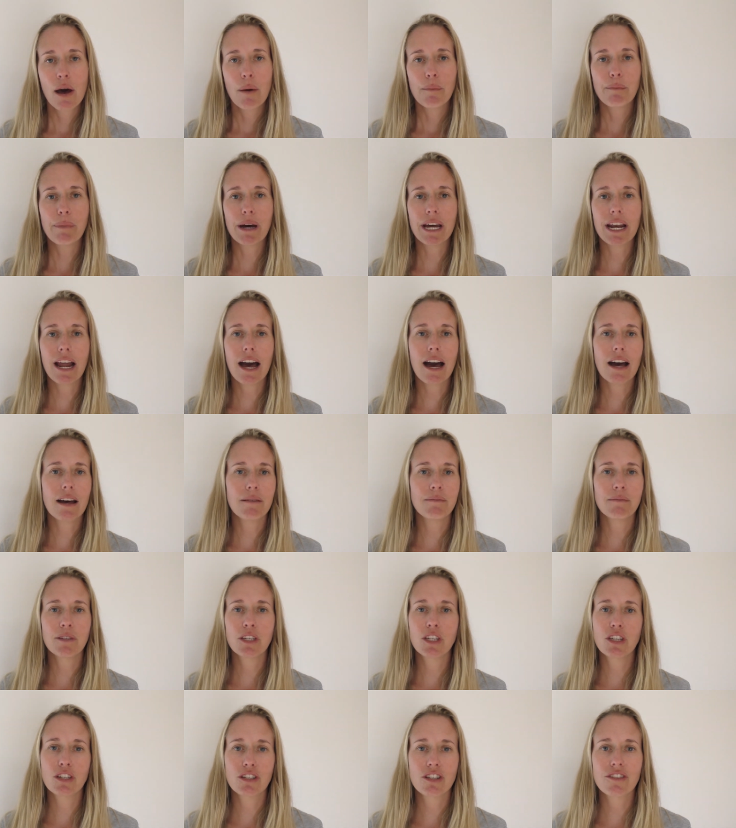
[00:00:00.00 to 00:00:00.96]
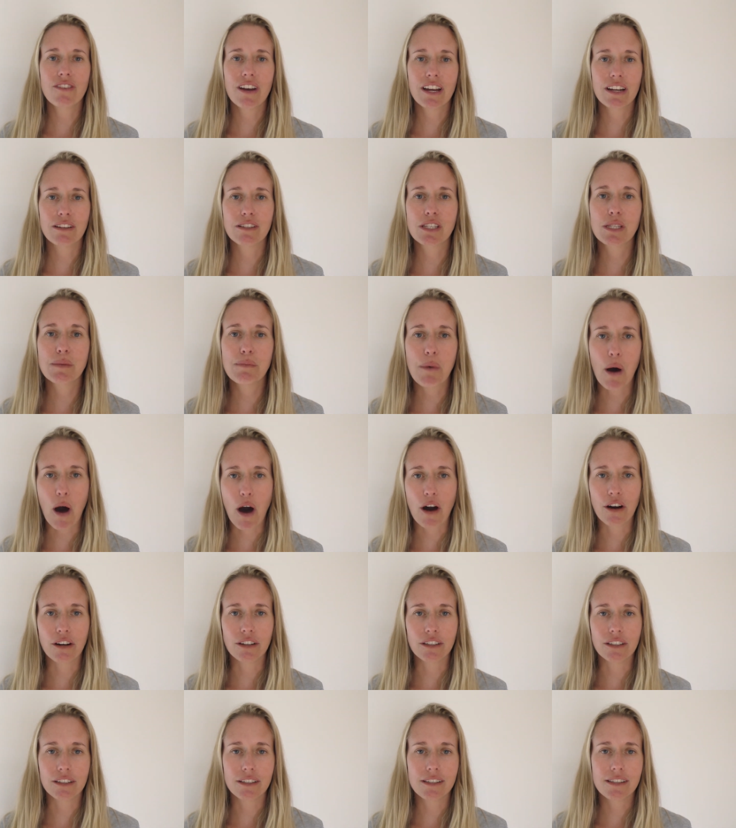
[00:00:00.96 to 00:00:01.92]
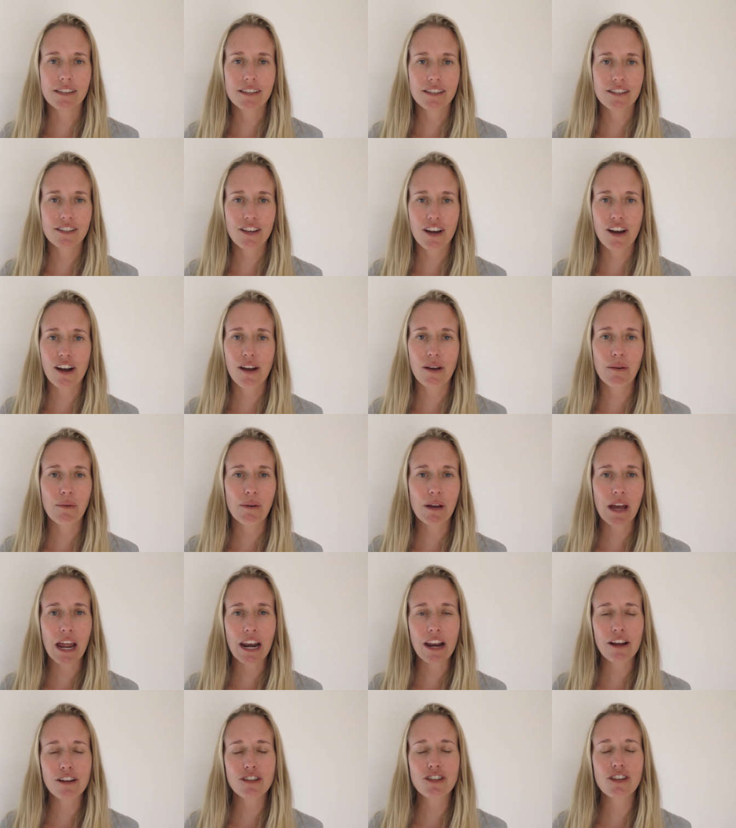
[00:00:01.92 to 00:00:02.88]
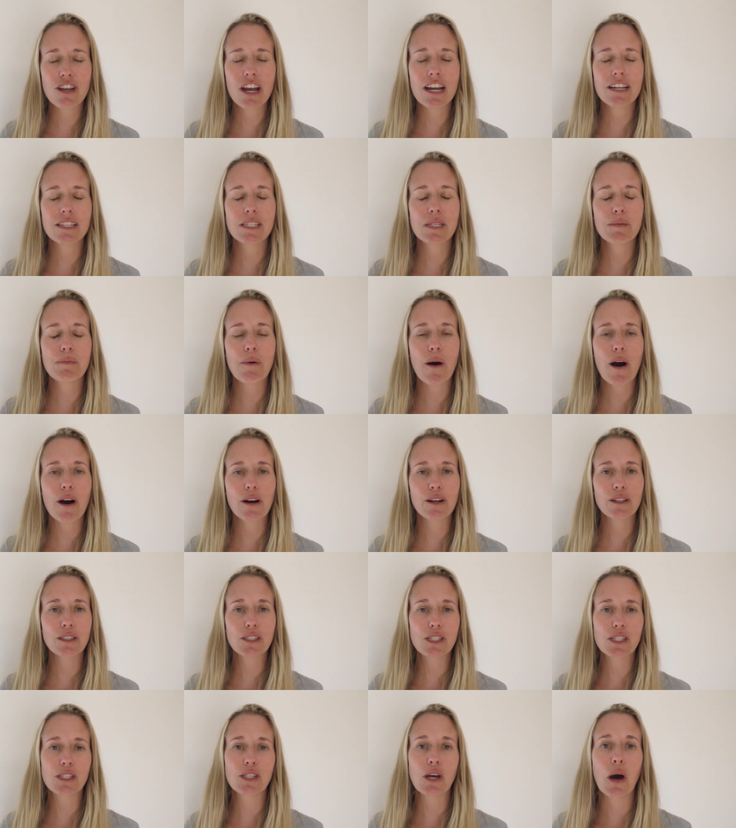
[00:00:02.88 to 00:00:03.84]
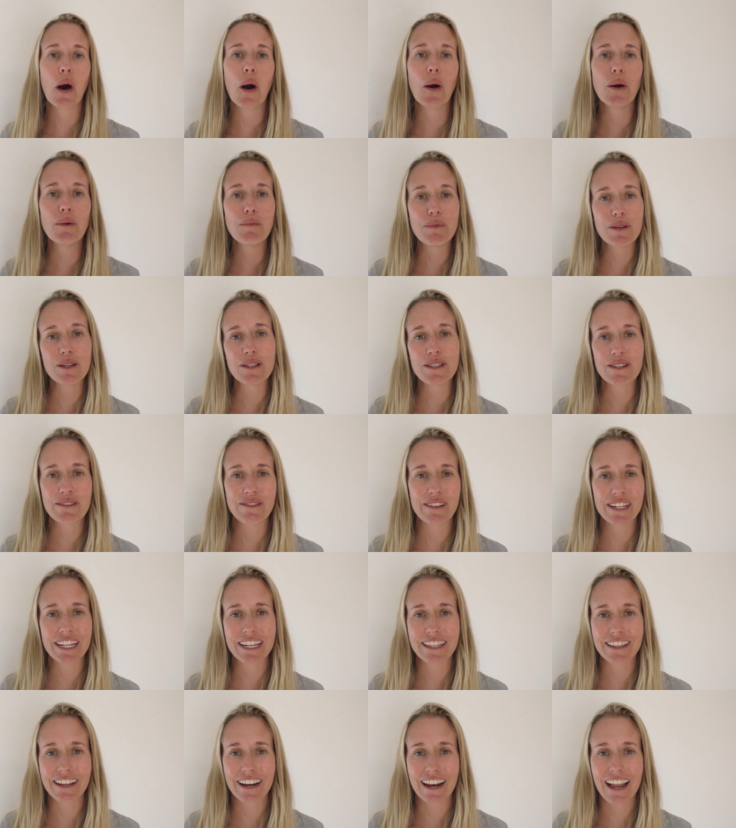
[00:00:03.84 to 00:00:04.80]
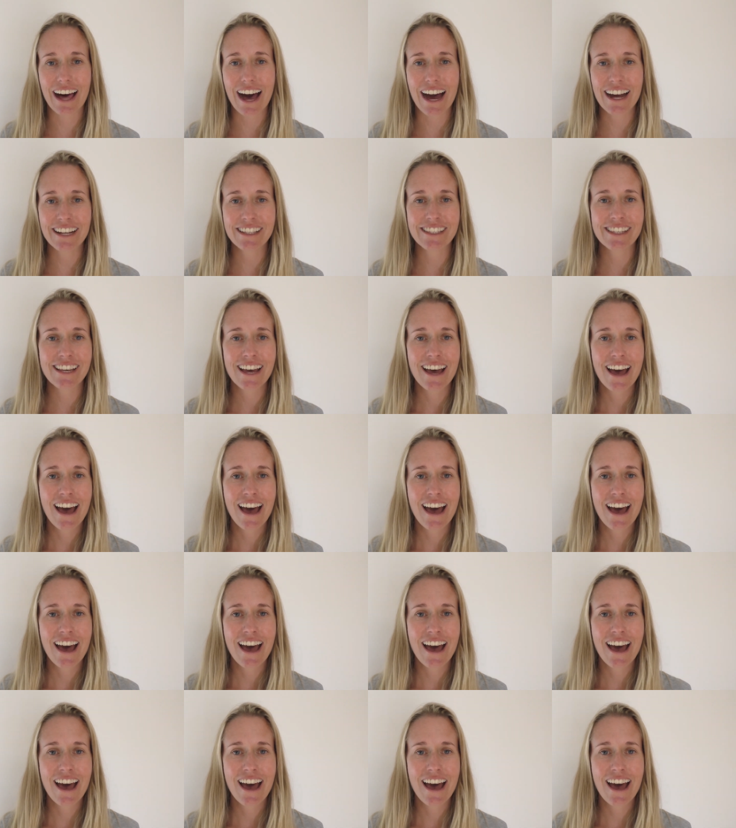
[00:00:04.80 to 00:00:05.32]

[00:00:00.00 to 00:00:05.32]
But I'm a huge fan of sparkles, and her dress sparkled so beautifully in the light.